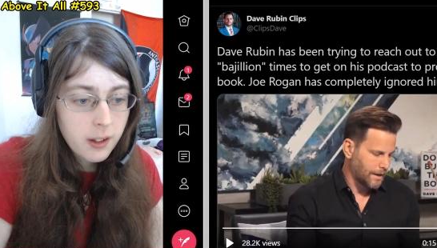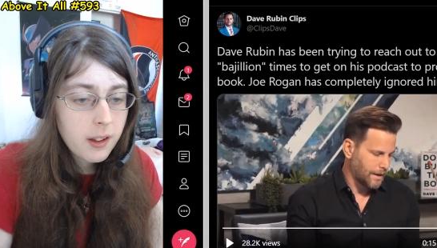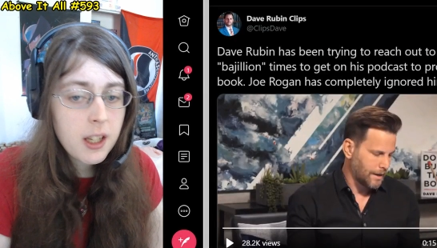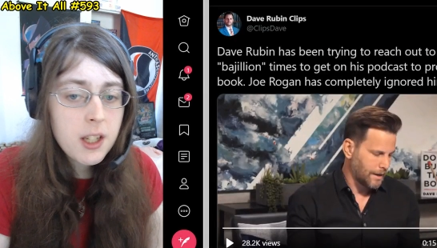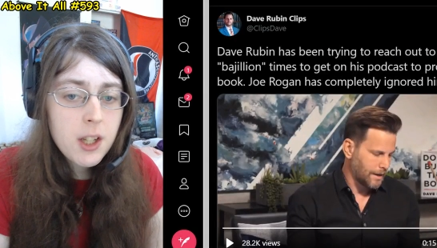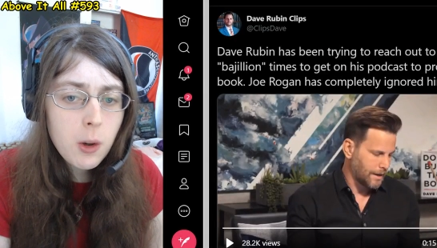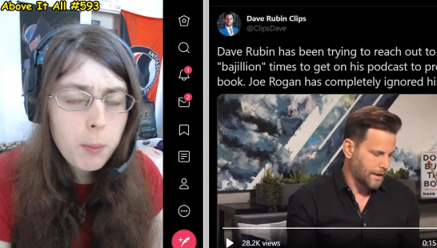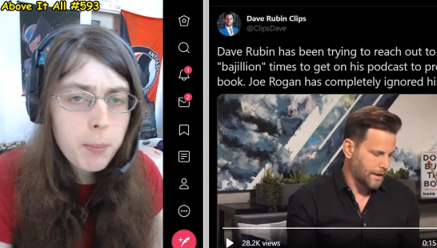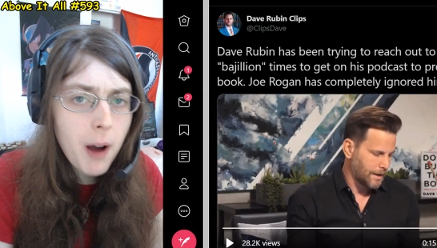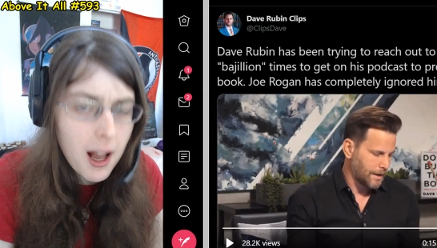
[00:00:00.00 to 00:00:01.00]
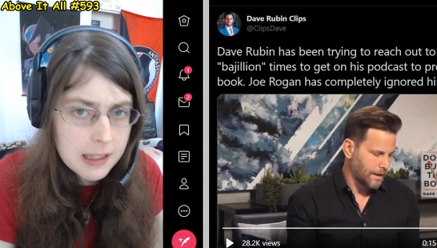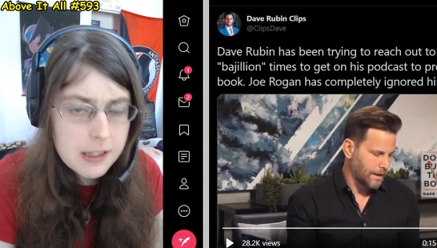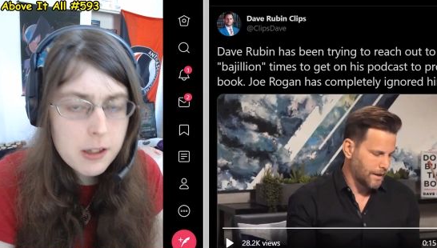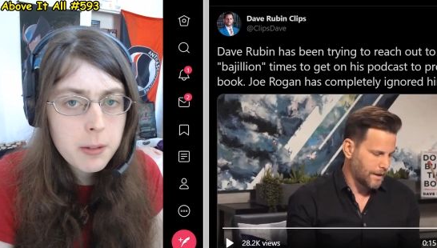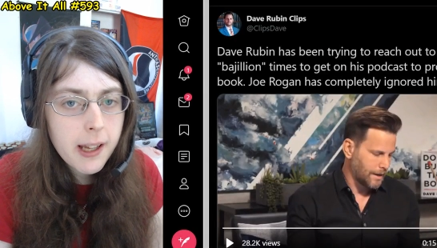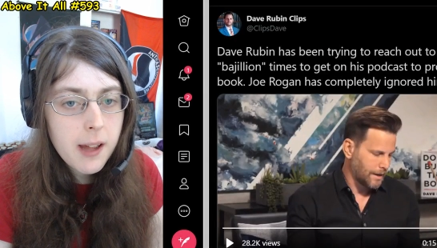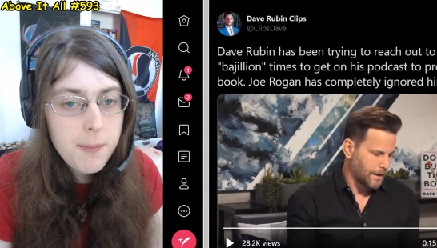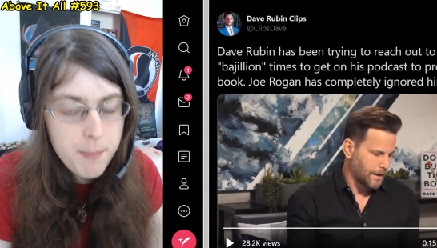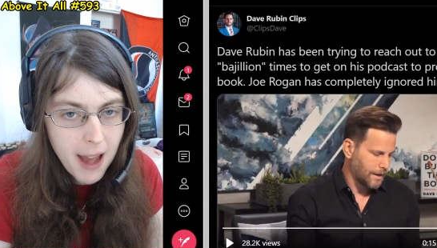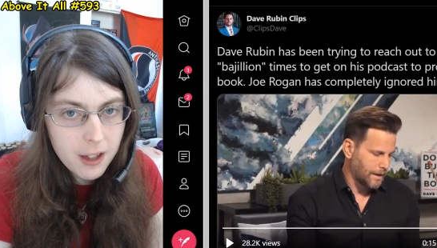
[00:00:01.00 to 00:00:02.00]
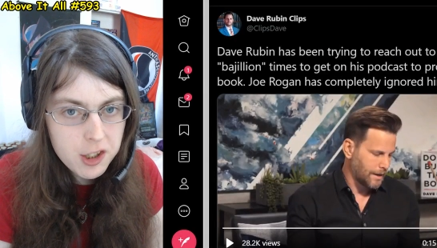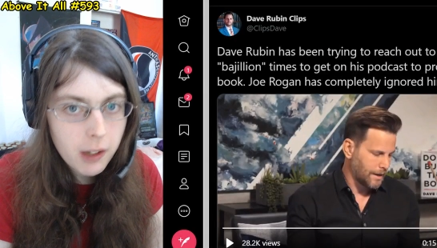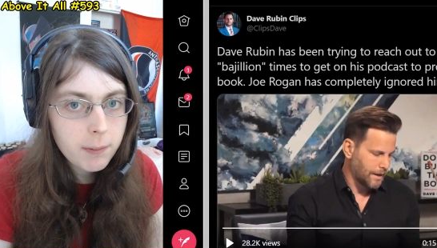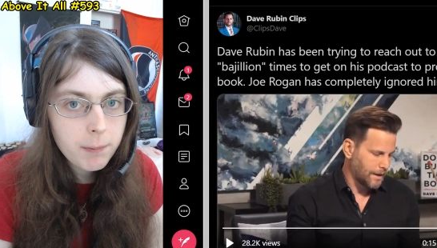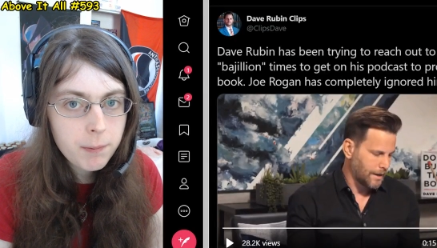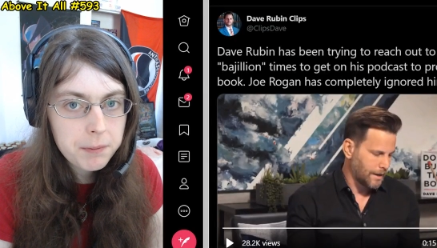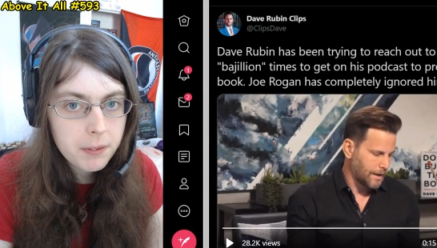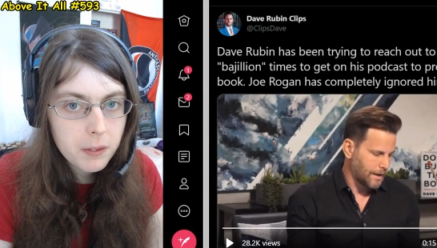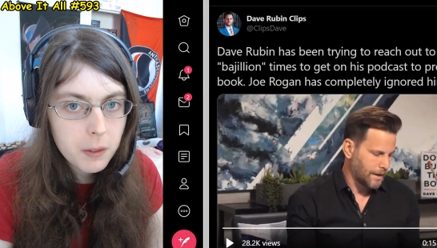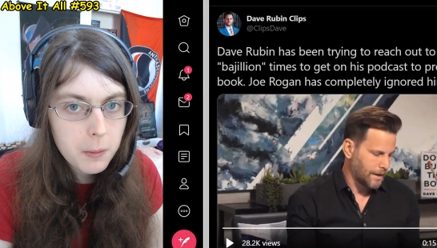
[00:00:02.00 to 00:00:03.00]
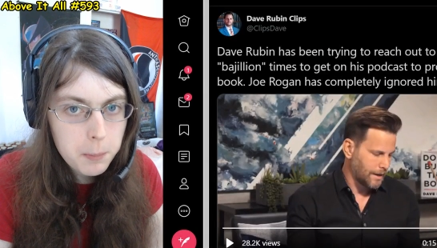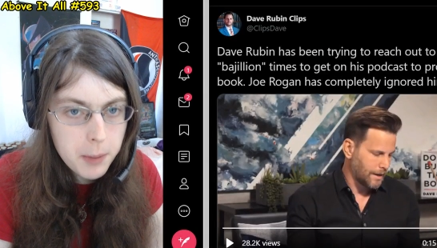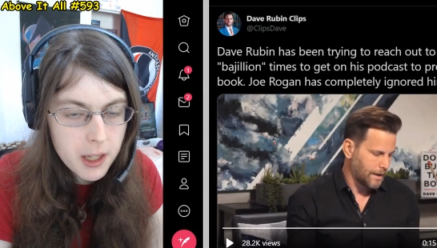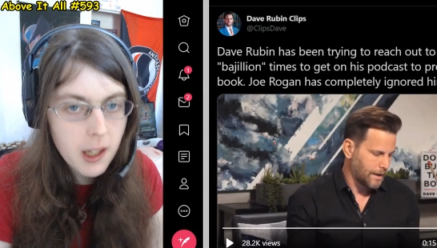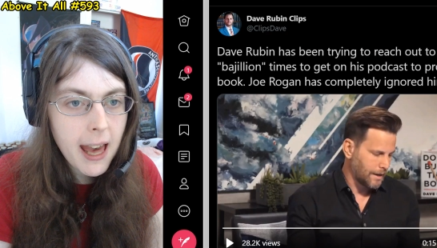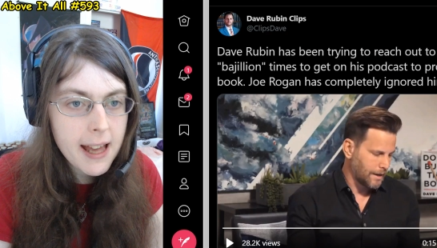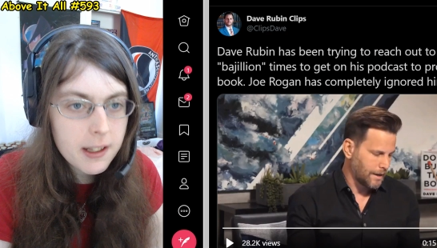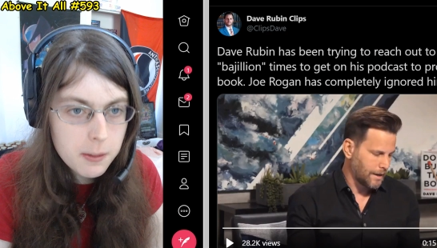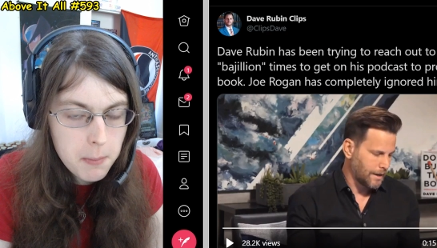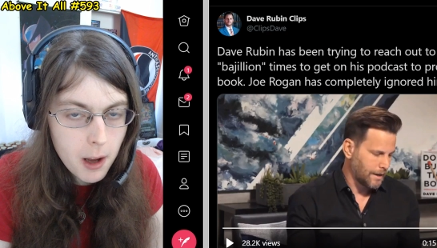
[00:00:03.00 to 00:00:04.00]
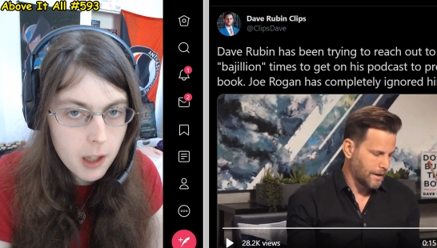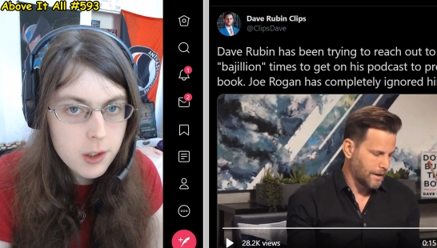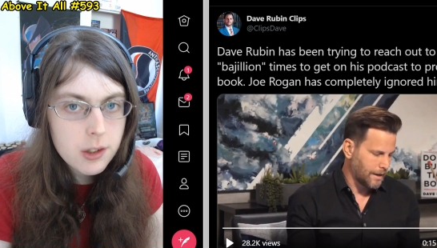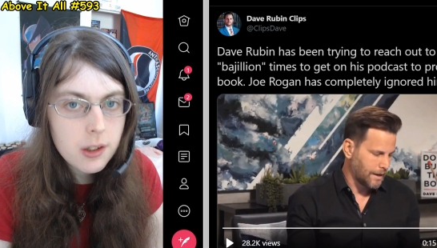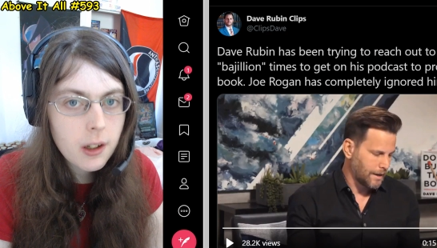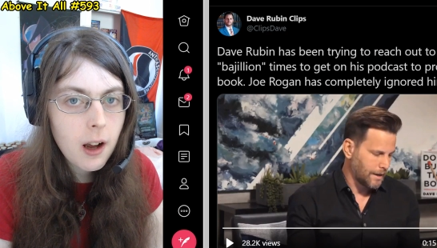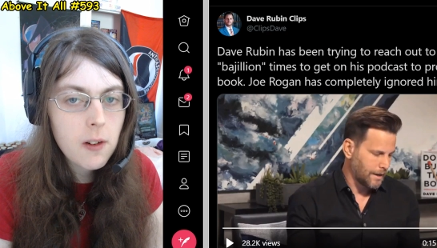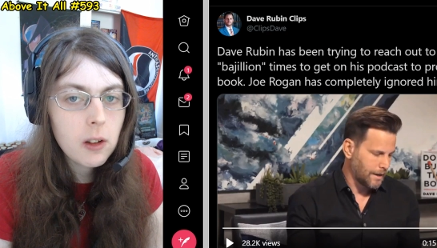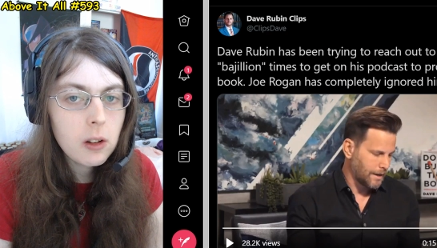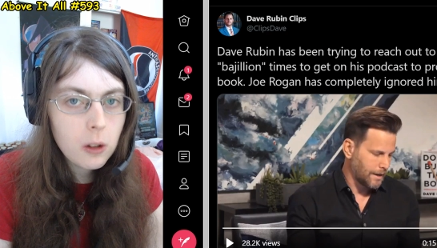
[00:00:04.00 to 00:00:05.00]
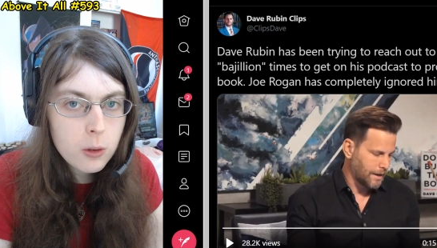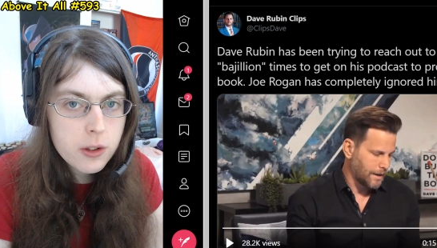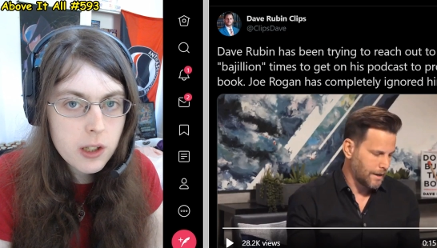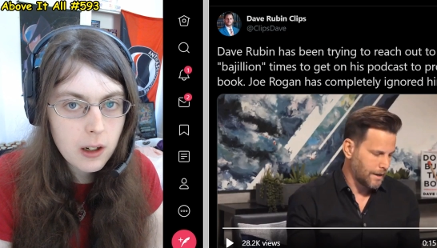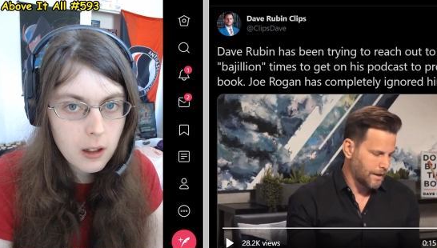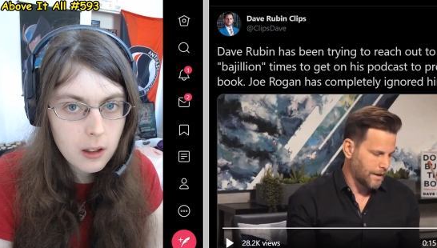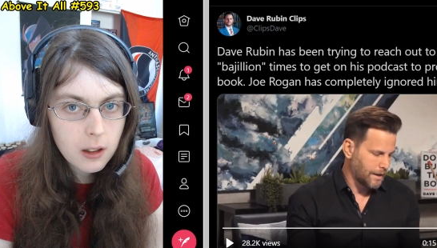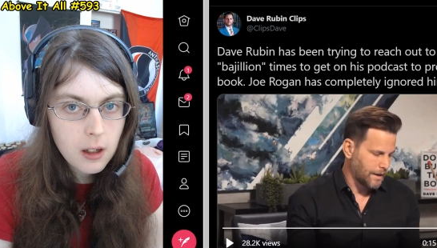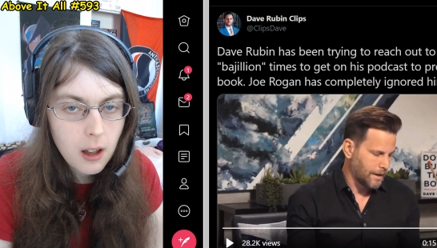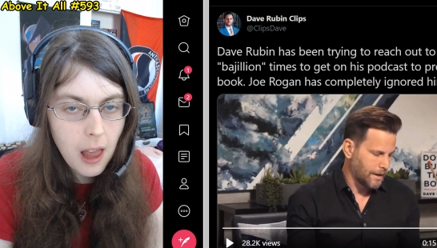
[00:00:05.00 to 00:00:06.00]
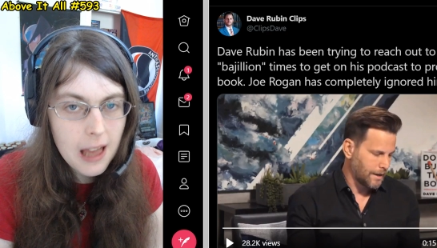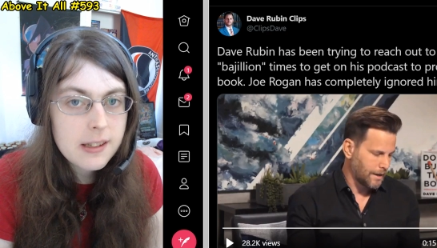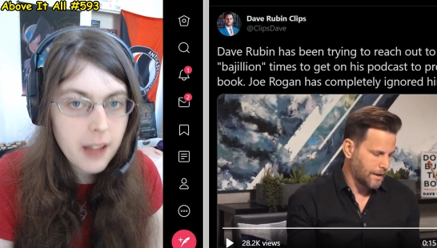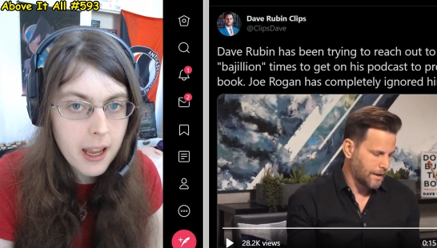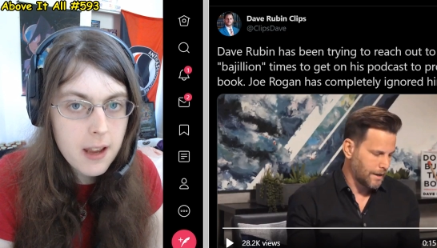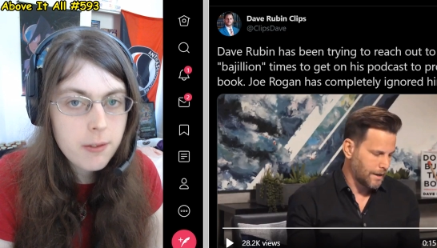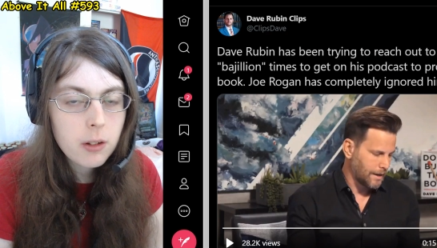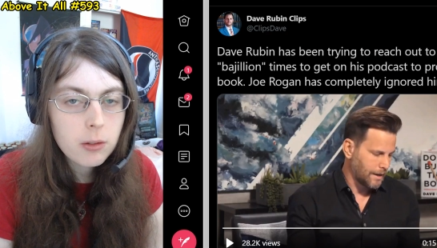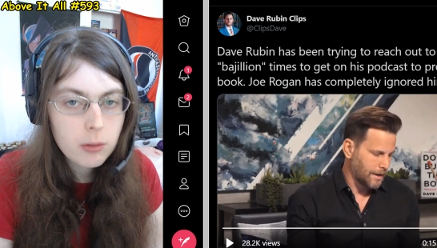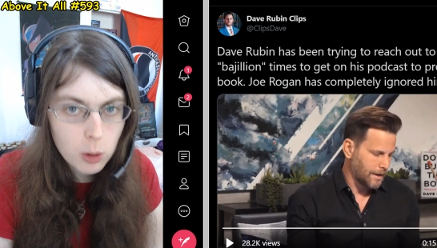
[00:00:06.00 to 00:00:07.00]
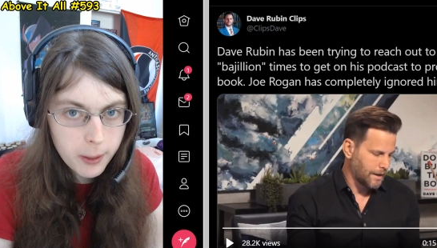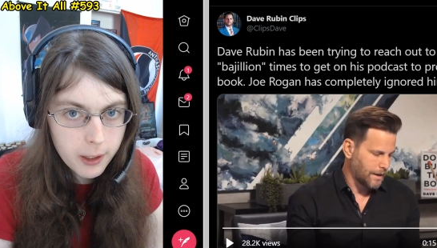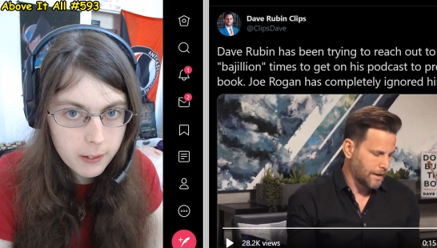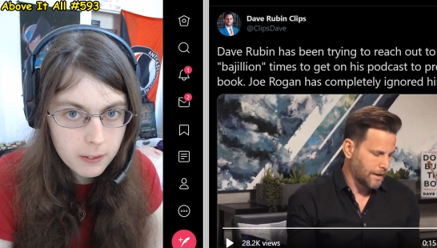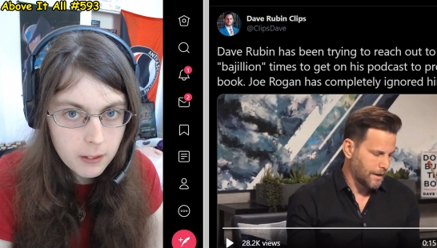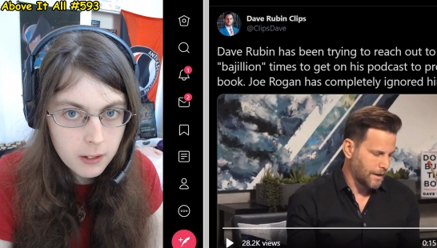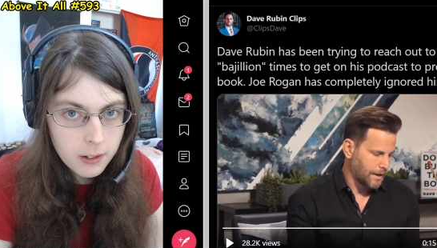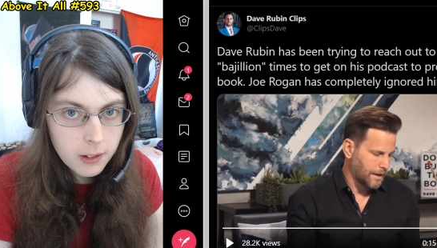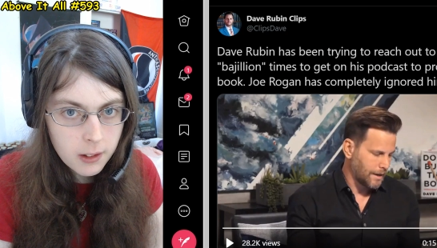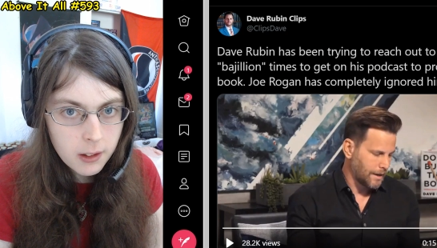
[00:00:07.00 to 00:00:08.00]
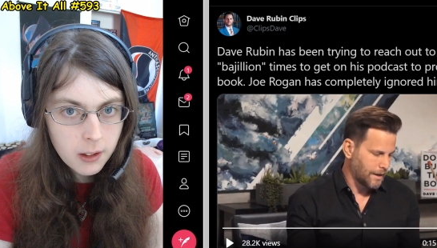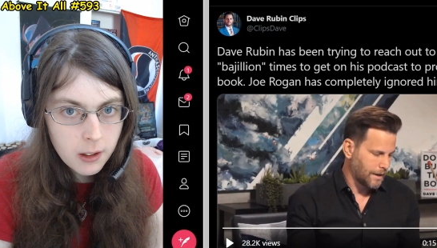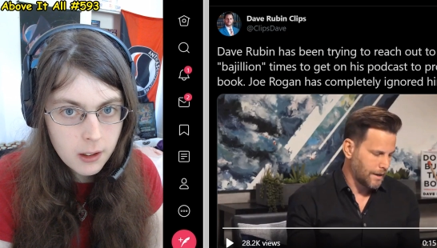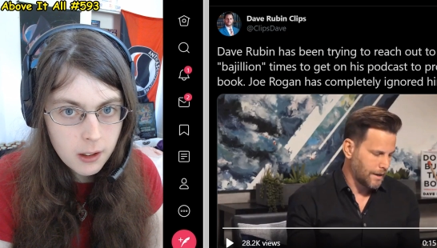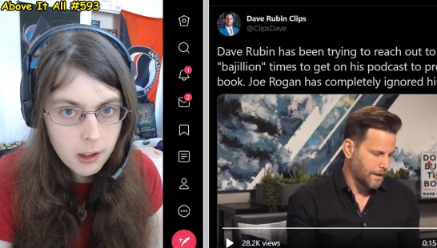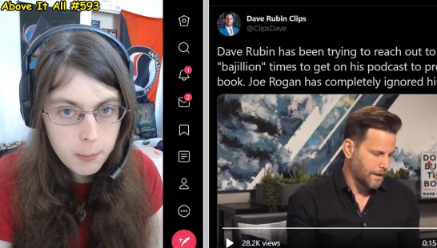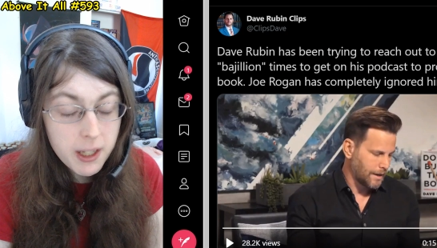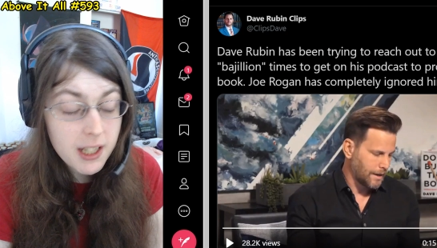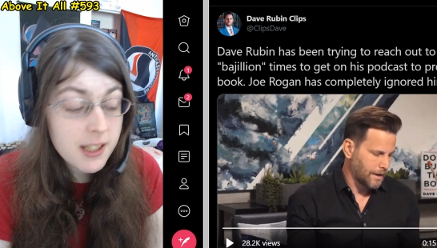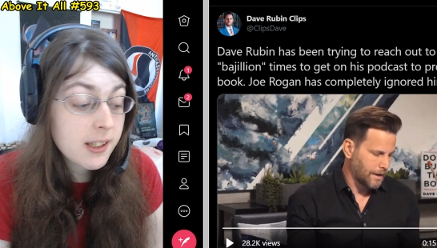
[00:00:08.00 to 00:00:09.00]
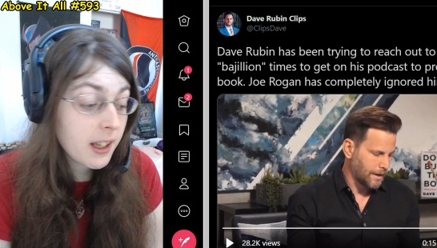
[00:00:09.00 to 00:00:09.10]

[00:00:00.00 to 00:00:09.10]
Speaker 1: Can you possibly imagine being as much of a loser as Dave Rubin? Because